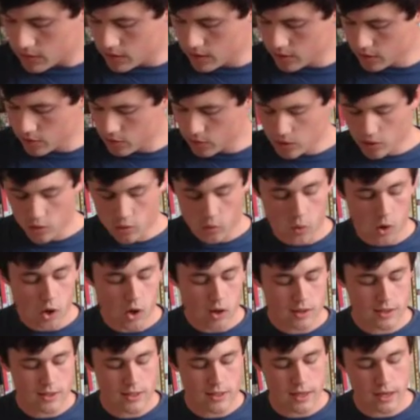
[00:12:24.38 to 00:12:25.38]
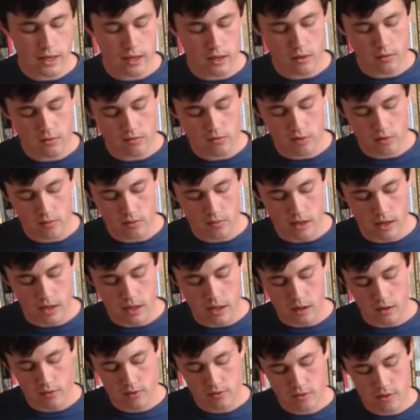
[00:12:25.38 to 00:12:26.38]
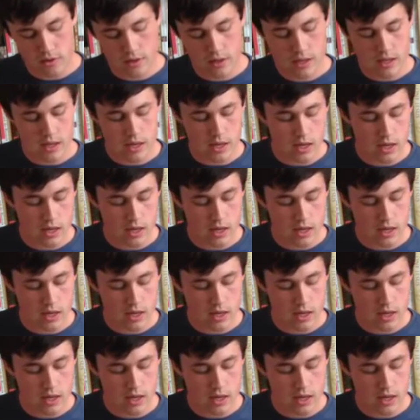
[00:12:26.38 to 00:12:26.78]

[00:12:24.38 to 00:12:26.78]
Then we're going to walk down from the F to the